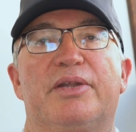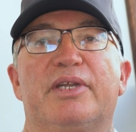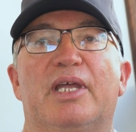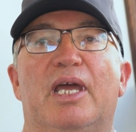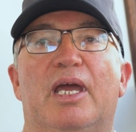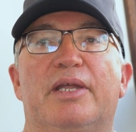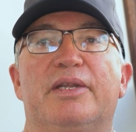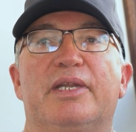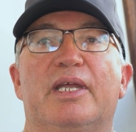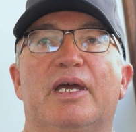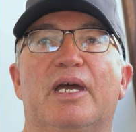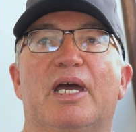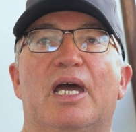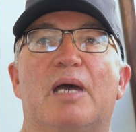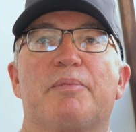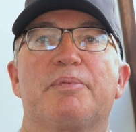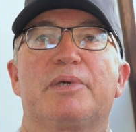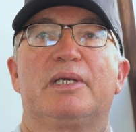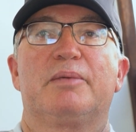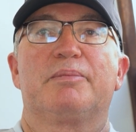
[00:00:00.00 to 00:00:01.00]
and they're
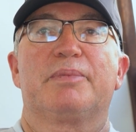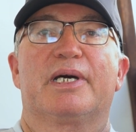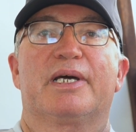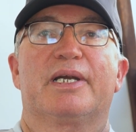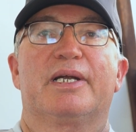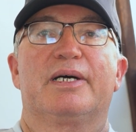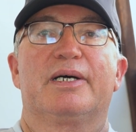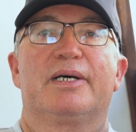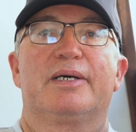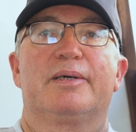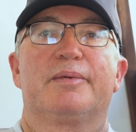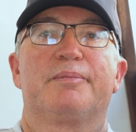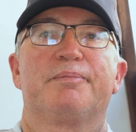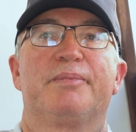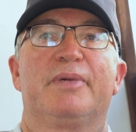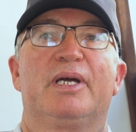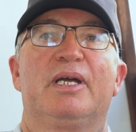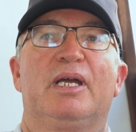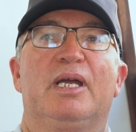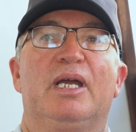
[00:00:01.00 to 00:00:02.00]
happy. But
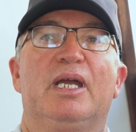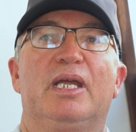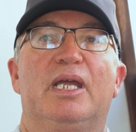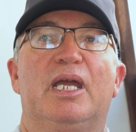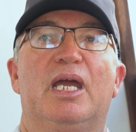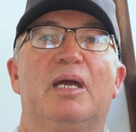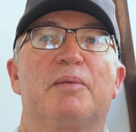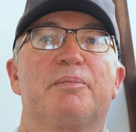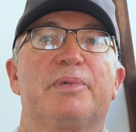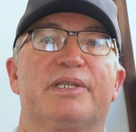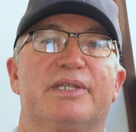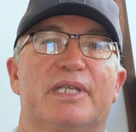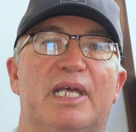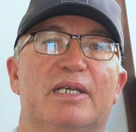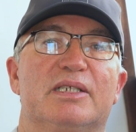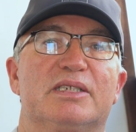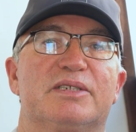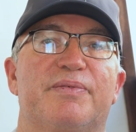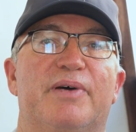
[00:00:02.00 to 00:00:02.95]
yeah, but then